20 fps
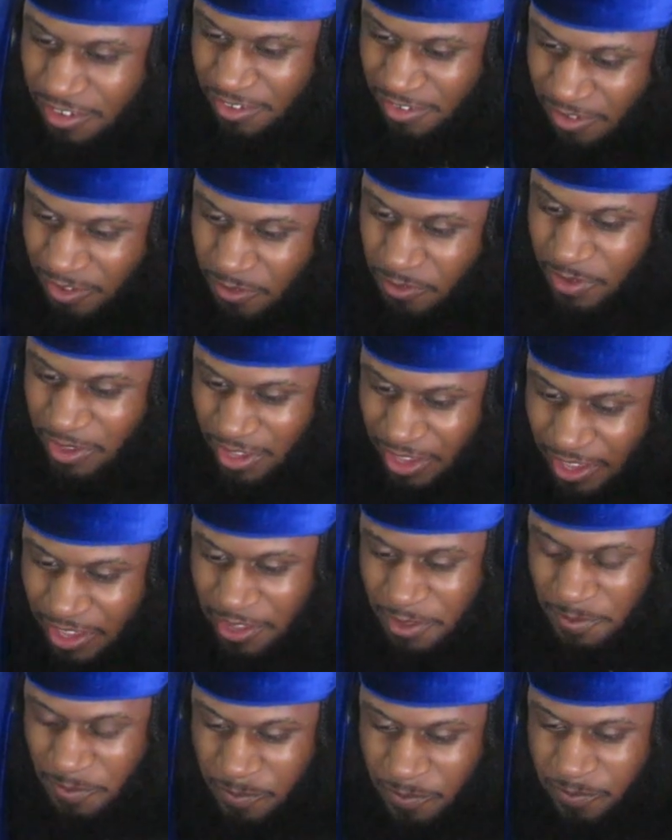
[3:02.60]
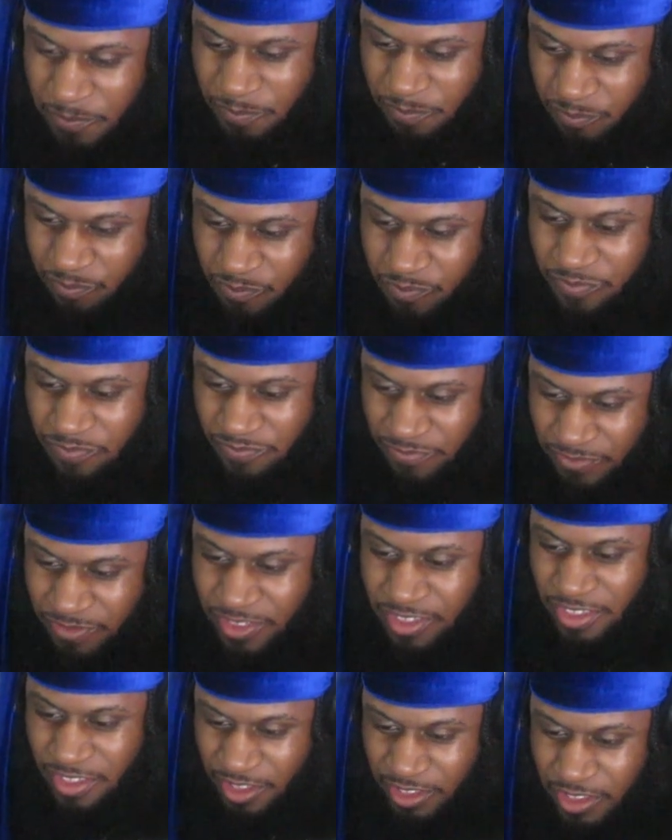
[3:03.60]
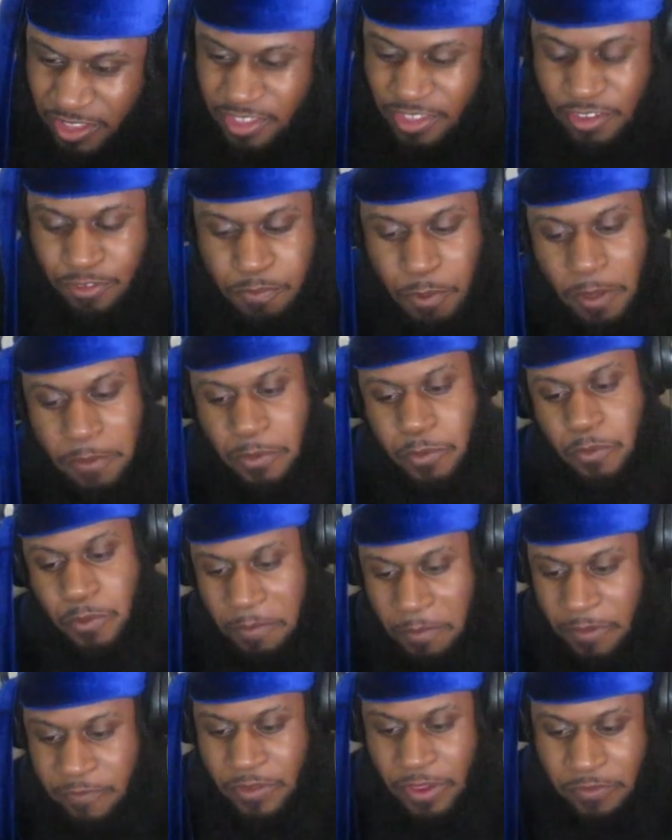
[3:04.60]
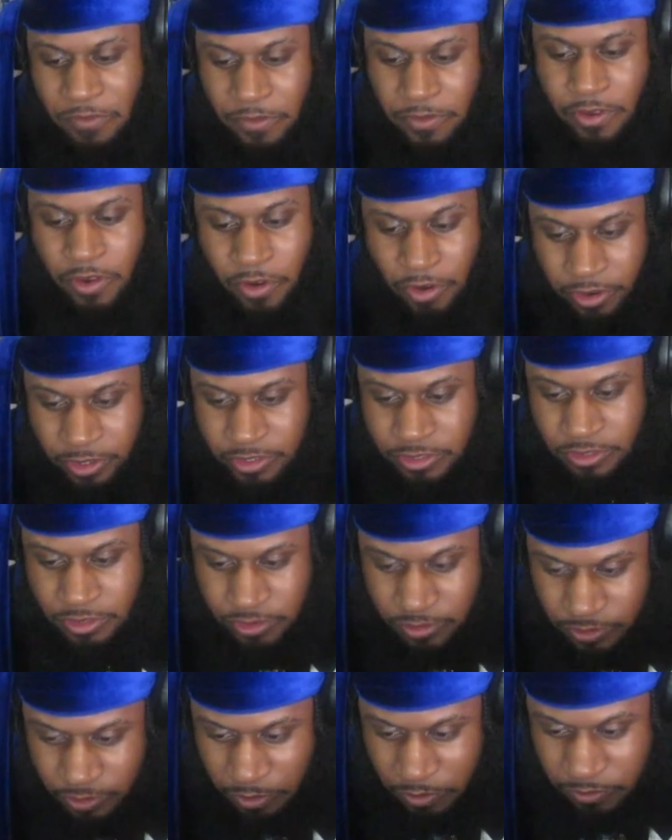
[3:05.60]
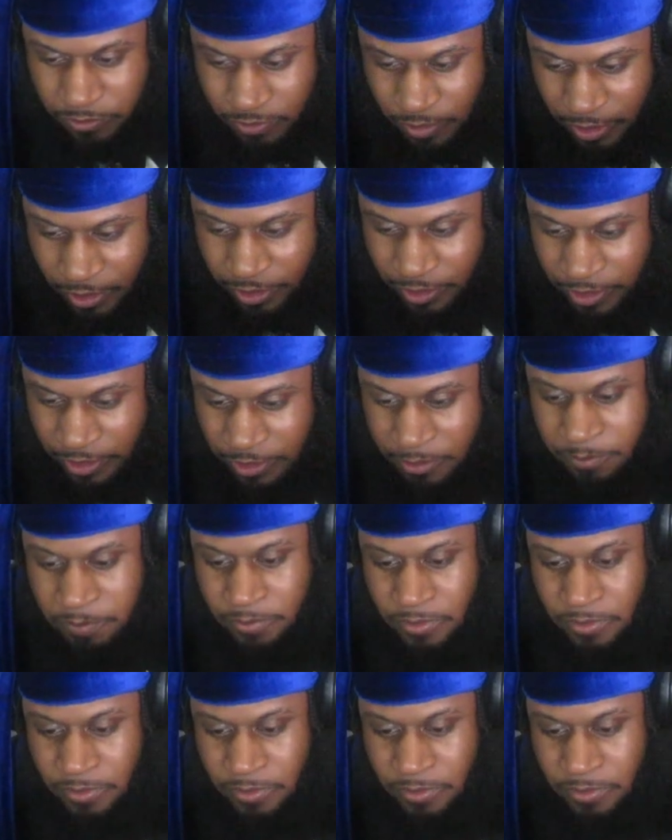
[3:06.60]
Okay. This is probably one of my favorite arcs, Soul Society.